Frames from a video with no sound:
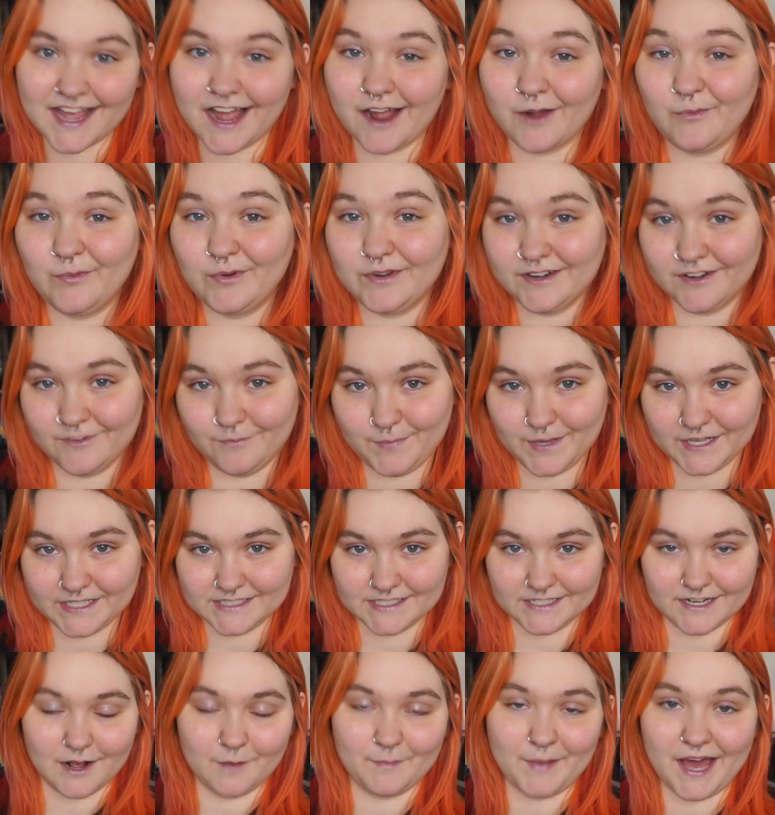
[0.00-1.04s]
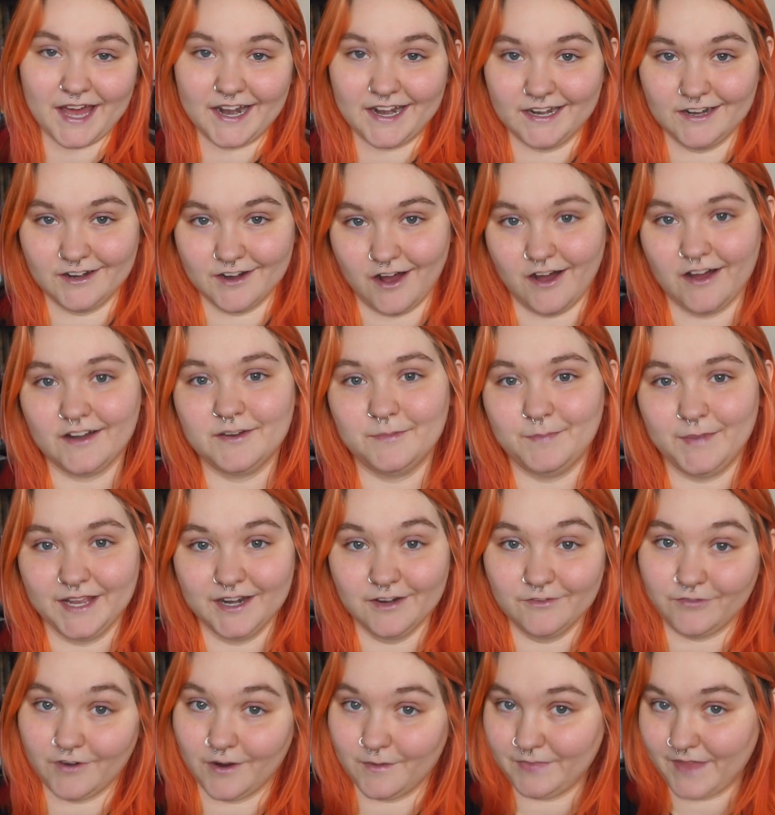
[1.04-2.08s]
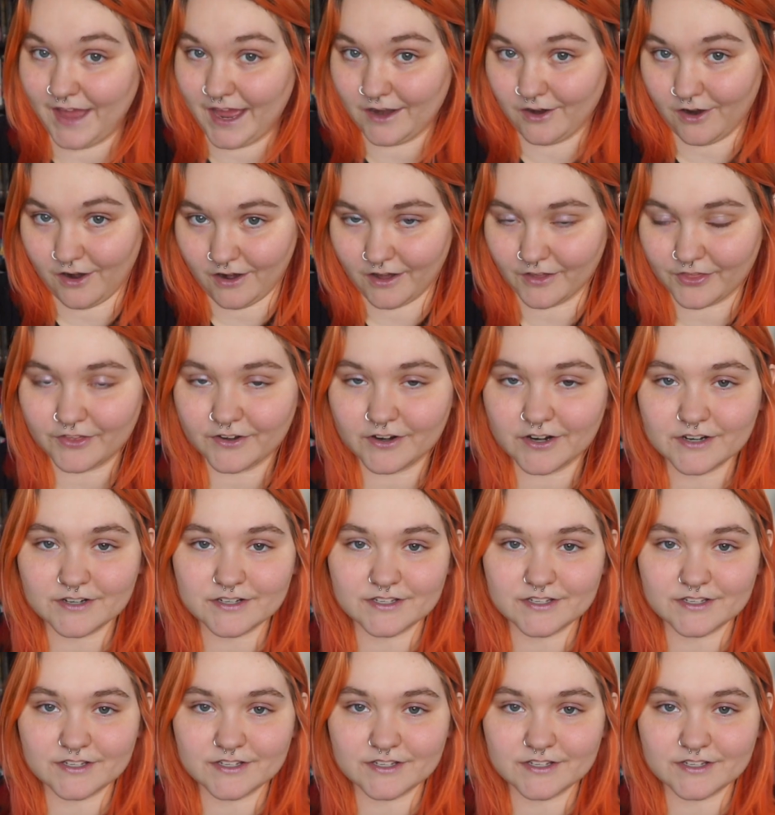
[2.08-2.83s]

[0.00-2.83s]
I wouldn't have picked it up had it not been from that author.